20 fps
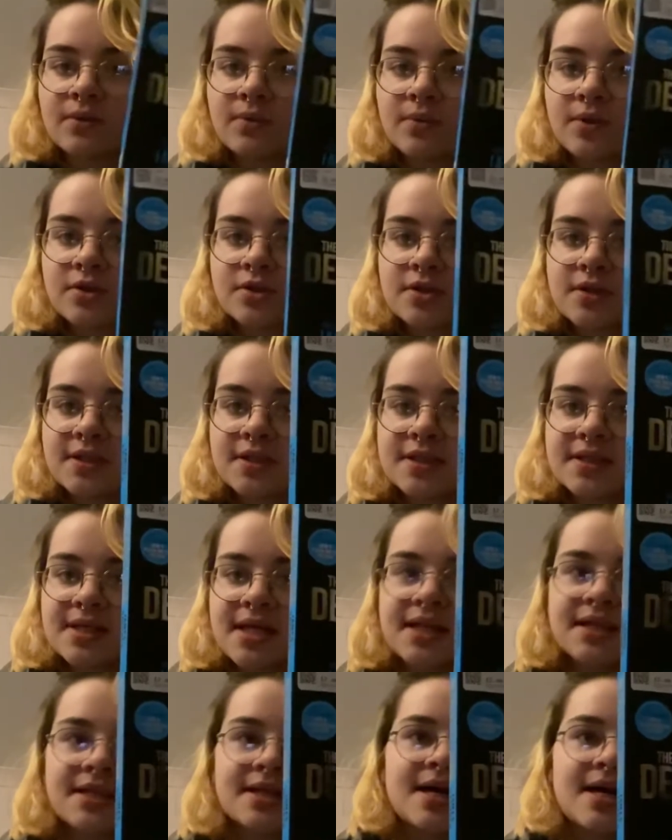were just
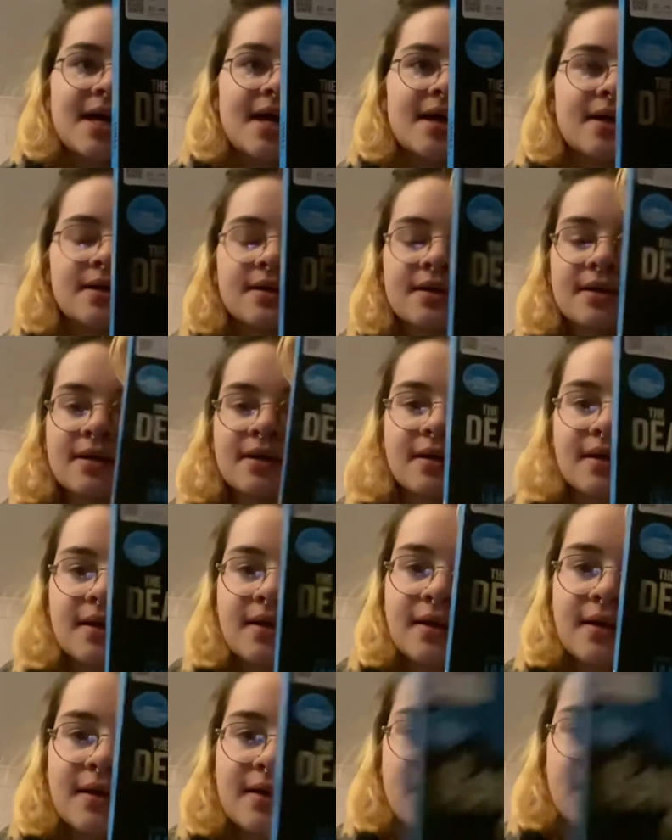sitting there
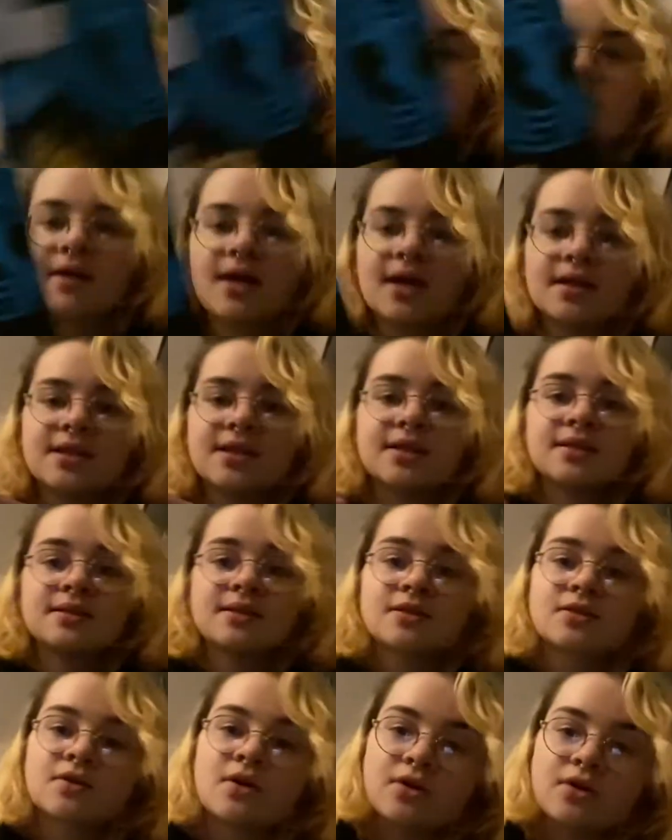and the
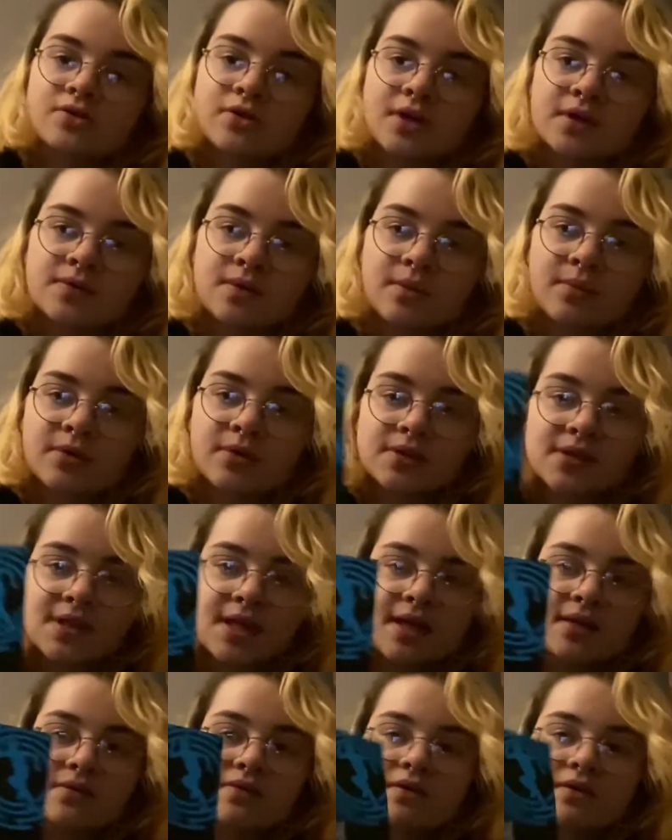Scorch Trials one wasn't there, so I